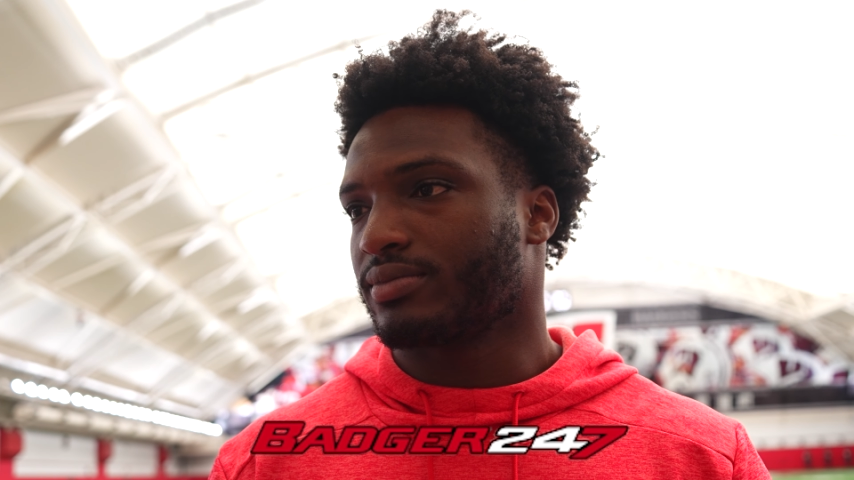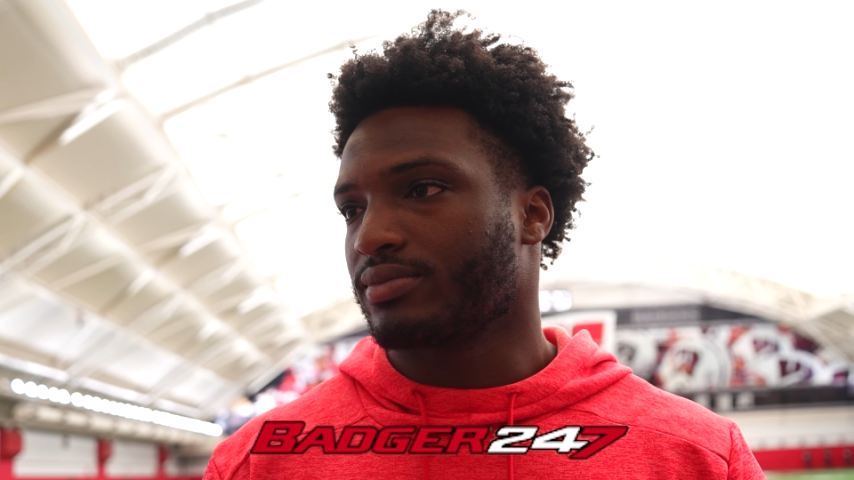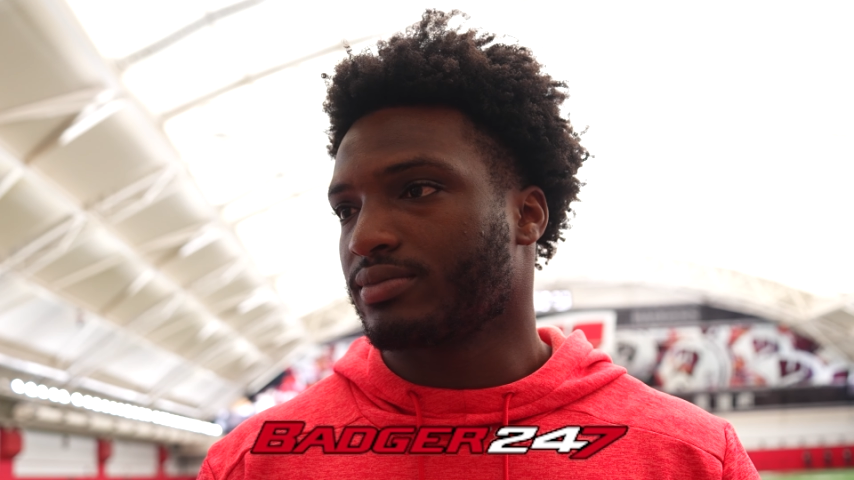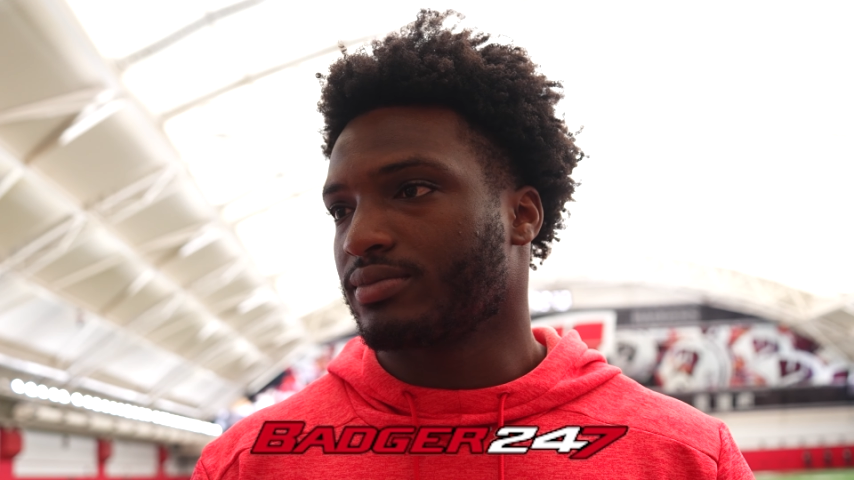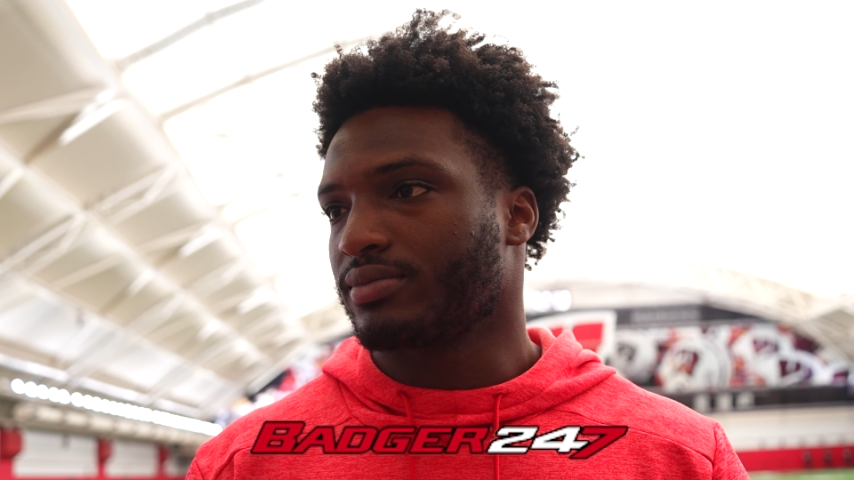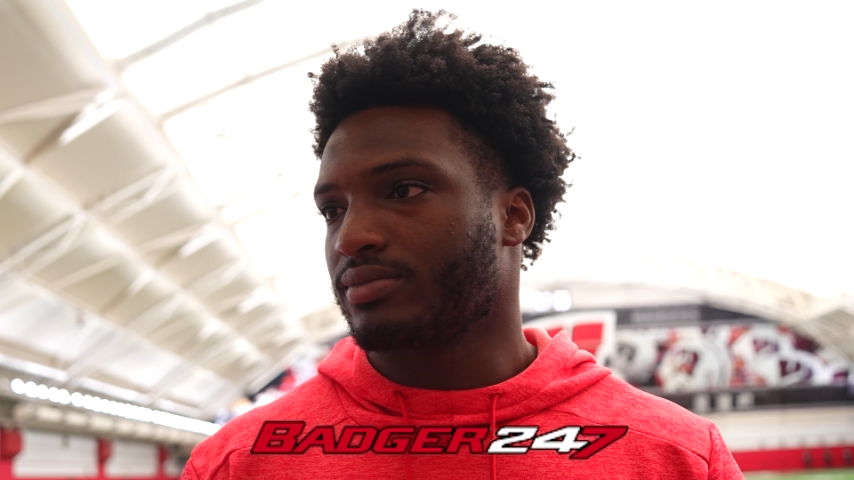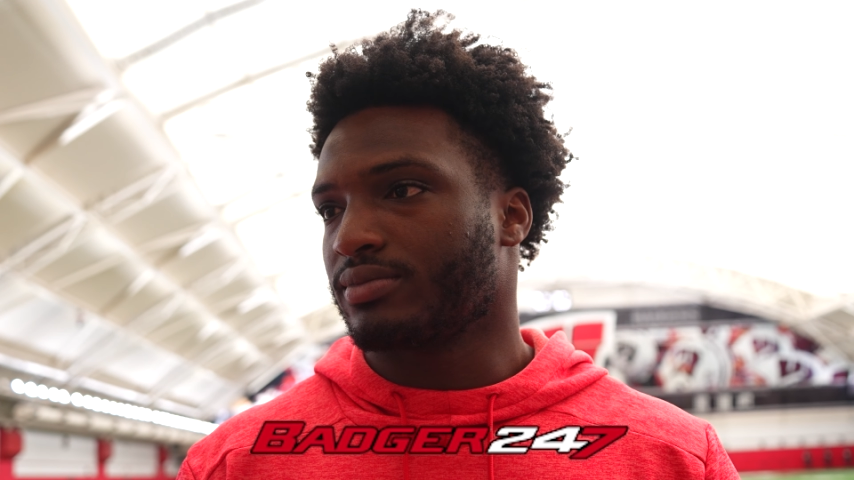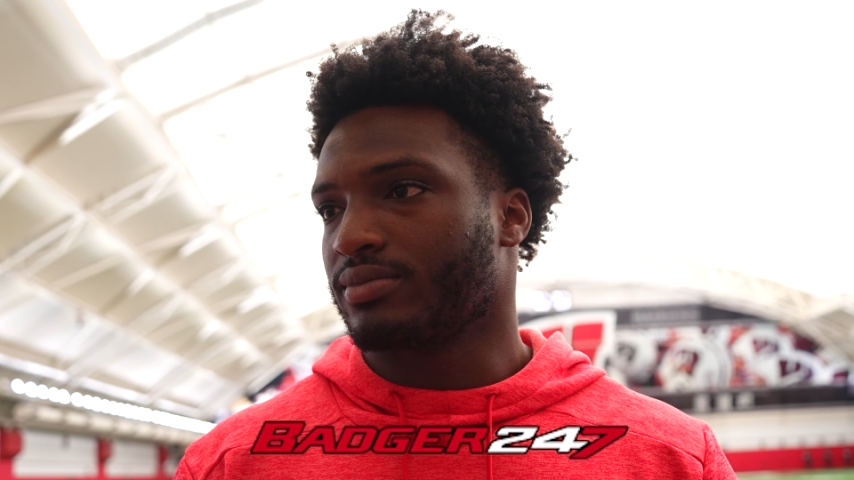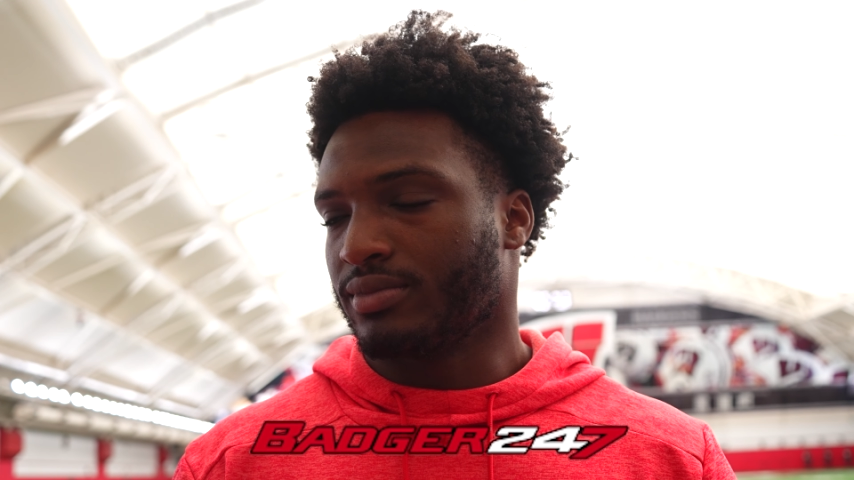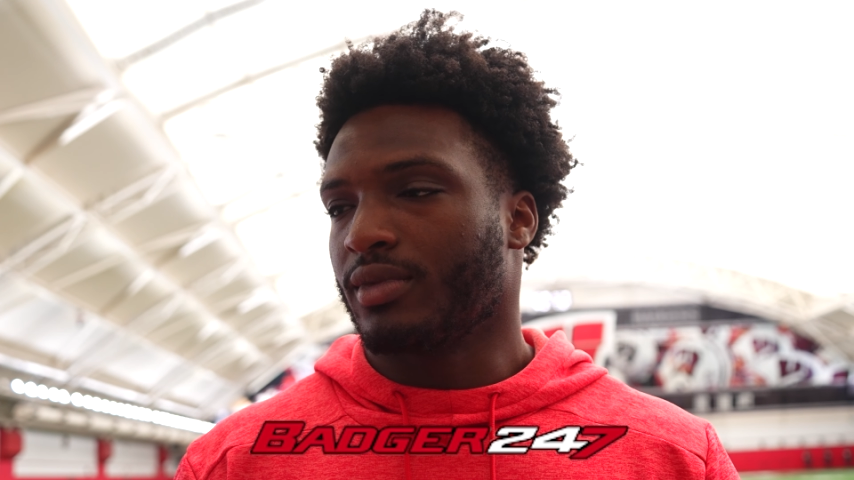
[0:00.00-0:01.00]
three different
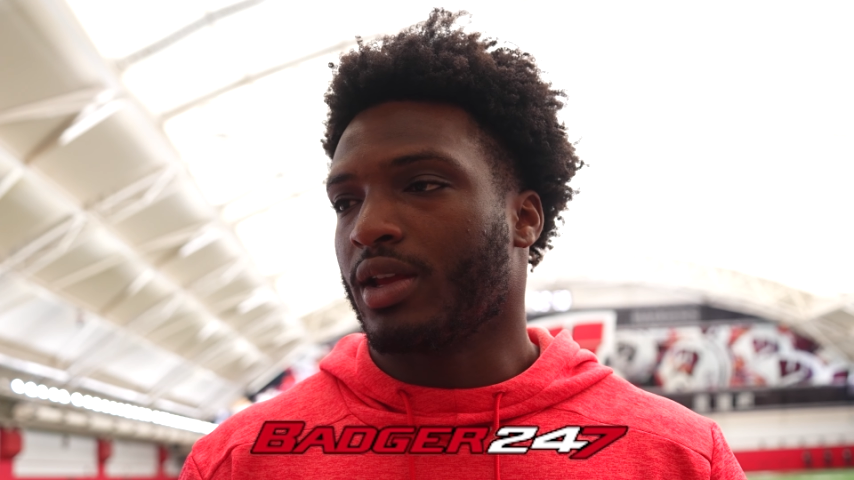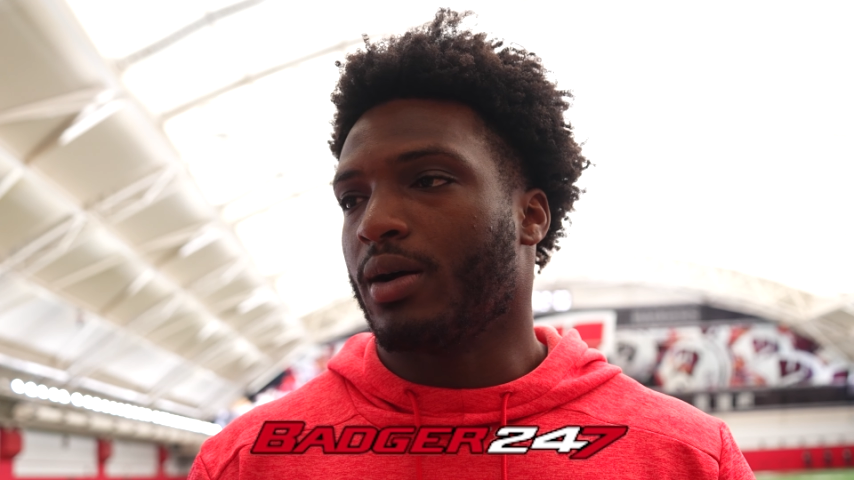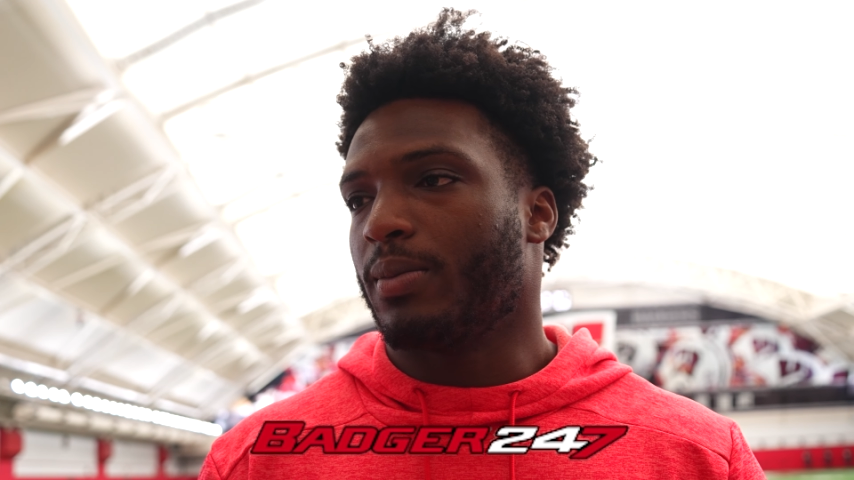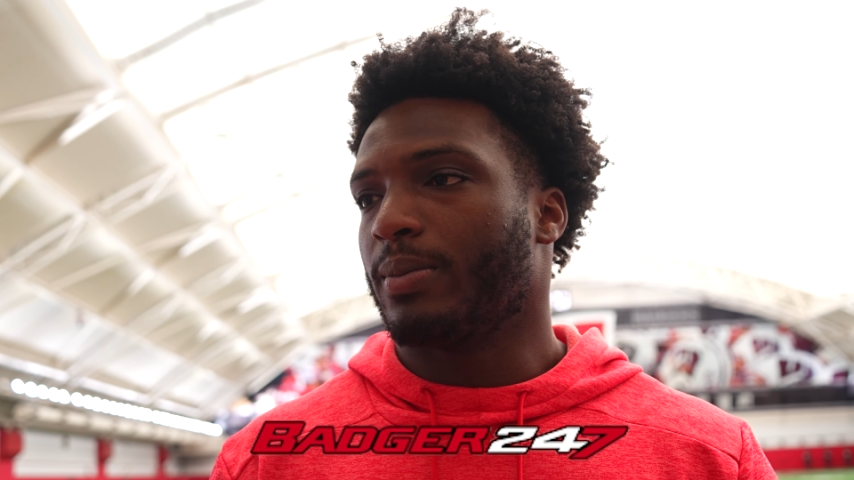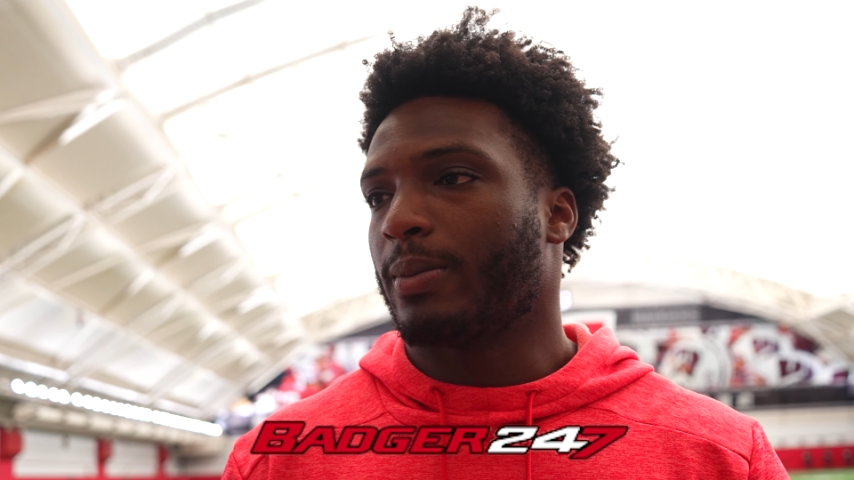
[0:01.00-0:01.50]
positions. Yep.